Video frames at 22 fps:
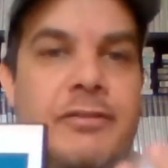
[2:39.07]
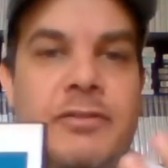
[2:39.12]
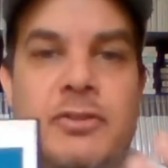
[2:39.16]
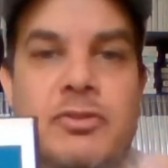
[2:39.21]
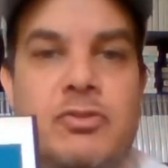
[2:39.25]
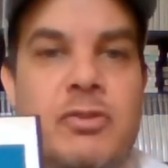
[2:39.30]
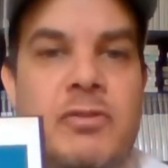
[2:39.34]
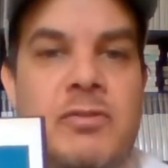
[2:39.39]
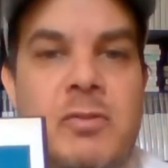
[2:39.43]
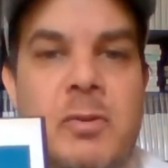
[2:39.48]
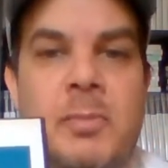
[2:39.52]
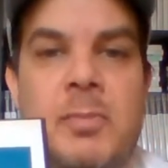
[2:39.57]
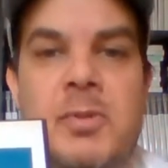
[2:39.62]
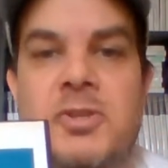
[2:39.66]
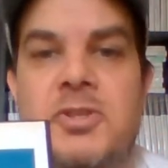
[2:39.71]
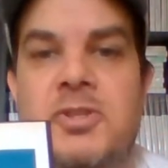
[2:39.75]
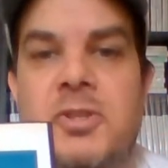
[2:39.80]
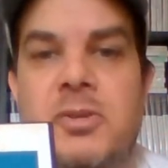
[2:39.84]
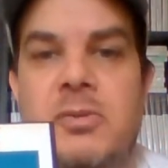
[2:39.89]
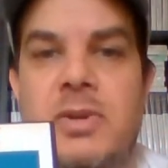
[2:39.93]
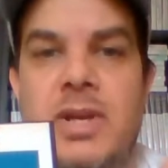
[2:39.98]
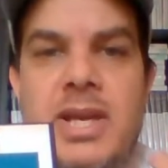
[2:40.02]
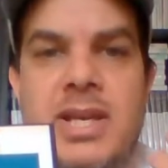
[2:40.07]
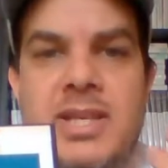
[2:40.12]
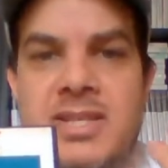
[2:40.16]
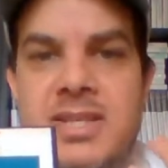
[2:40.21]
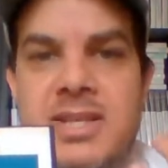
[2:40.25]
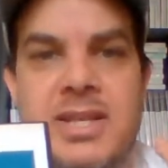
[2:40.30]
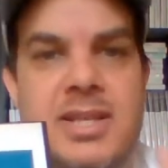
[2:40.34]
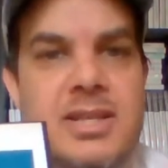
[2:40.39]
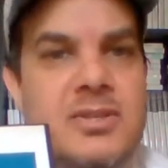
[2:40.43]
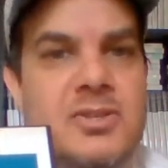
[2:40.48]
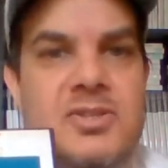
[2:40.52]
For Trivial Pursuit,
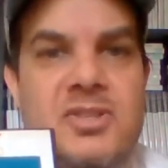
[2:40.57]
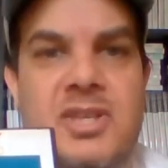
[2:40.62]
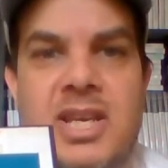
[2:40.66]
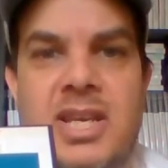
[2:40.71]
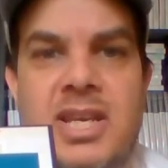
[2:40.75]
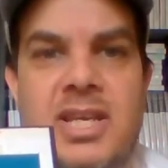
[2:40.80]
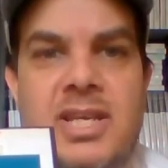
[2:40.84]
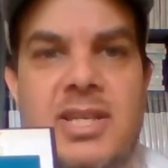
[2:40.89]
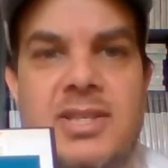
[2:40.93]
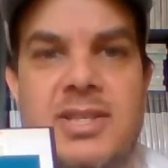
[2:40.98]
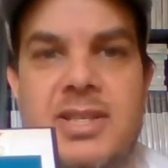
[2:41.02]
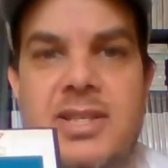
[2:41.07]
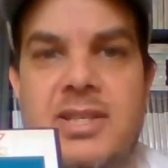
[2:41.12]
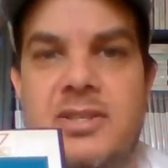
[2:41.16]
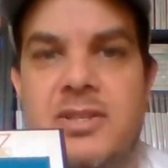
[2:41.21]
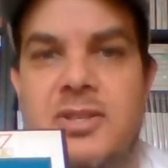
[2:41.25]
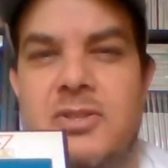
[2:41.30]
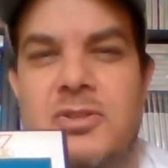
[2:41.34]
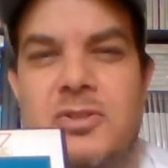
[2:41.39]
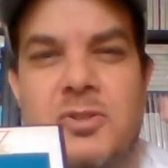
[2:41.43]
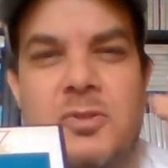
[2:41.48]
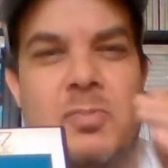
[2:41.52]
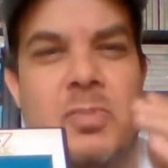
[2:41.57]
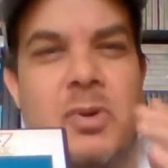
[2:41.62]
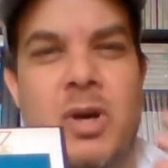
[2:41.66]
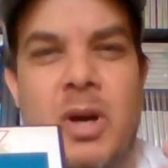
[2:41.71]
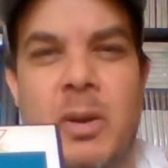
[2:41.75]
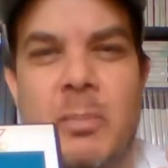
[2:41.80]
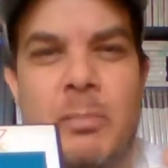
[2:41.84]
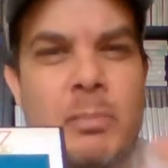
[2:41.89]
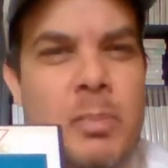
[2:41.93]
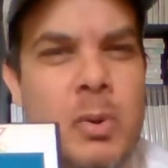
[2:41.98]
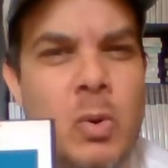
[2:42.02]
isn't it just easy to just put
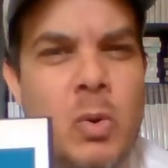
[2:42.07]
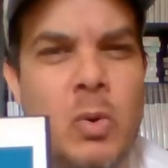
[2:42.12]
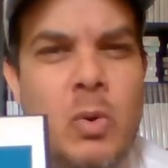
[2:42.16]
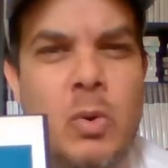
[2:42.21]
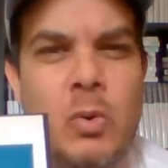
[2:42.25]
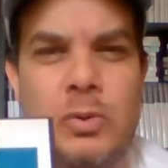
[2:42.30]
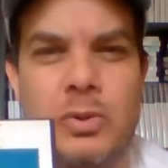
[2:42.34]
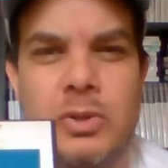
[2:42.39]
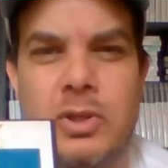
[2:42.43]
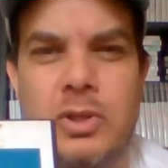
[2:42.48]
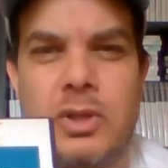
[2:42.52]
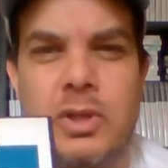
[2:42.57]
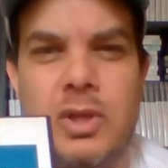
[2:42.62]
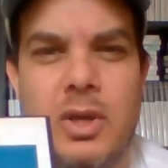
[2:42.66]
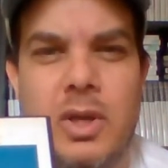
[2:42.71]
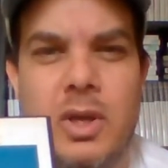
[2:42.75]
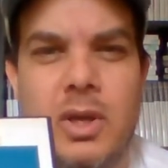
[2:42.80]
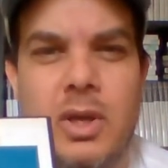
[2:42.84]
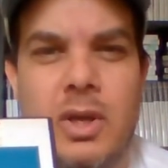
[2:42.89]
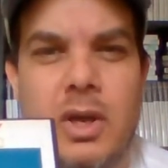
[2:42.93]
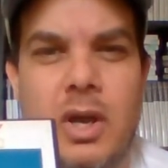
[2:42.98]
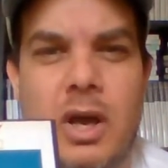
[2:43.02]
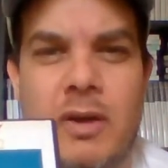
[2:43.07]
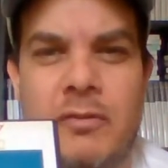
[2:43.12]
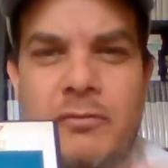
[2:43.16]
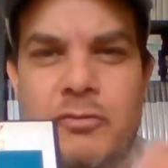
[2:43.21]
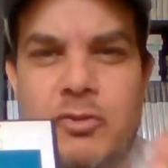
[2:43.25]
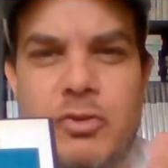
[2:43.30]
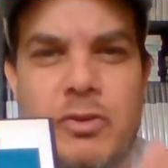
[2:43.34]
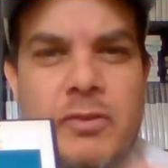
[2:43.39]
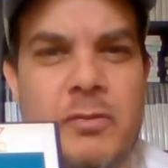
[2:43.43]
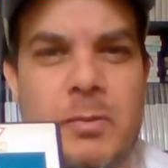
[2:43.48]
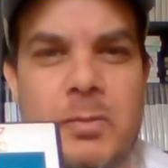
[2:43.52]
a board of
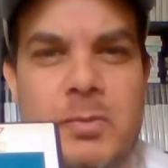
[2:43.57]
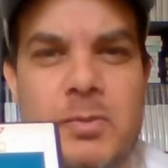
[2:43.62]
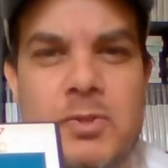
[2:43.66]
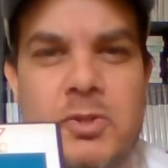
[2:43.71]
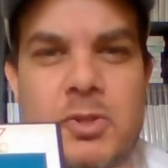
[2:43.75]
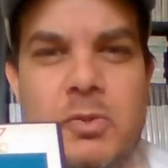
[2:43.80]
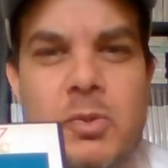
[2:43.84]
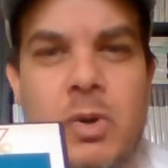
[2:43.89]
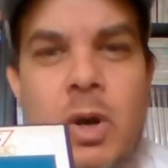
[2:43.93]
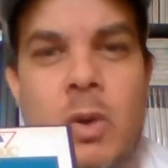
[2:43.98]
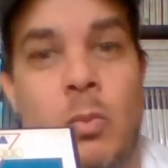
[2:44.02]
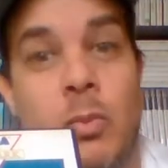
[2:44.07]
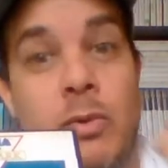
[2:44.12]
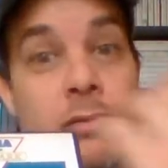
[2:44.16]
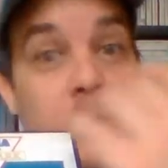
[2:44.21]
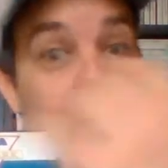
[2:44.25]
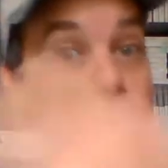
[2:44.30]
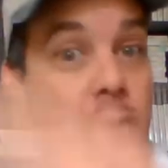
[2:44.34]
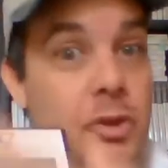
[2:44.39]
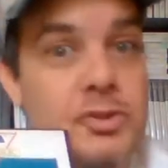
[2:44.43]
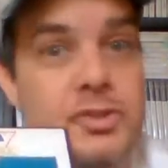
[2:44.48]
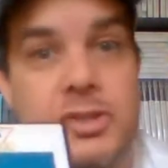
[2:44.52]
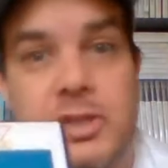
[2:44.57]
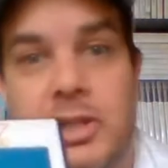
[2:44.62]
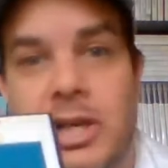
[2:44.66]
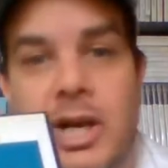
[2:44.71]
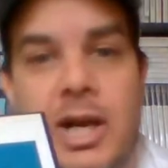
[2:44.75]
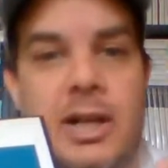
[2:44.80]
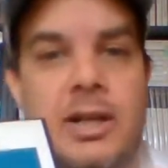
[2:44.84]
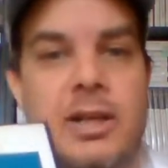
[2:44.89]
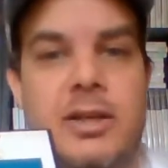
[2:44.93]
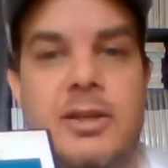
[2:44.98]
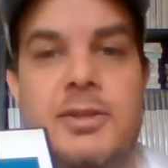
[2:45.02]
Trivial Pursuit on with lots of
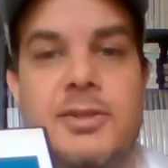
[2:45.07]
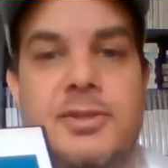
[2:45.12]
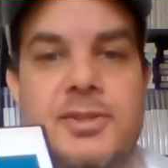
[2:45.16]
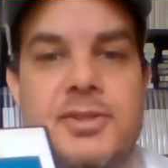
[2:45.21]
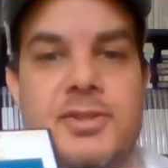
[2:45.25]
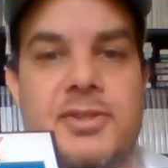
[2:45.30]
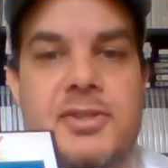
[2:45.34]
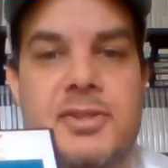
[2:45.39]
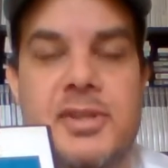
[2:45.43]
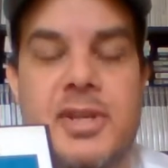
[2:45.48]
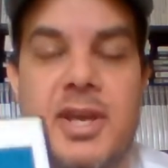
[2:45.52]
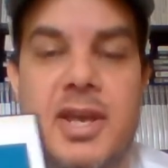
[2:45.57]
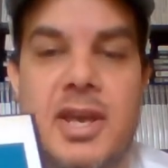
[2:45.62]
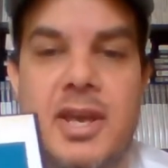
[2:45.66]
colours?